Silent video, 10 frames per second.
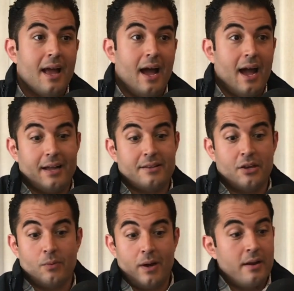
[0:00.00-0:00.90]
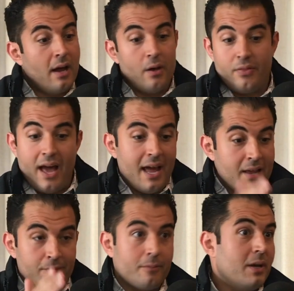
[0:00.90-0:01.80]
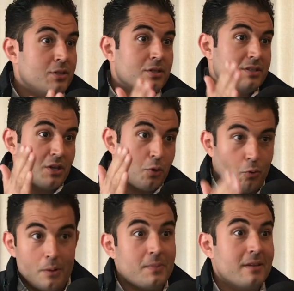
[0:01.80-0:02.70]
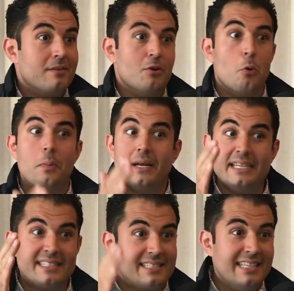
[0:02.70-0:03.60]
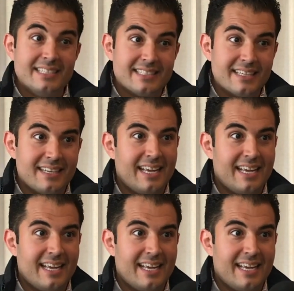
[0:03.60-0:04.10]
I can tell you right now that information's encrypted. Nobody sees it.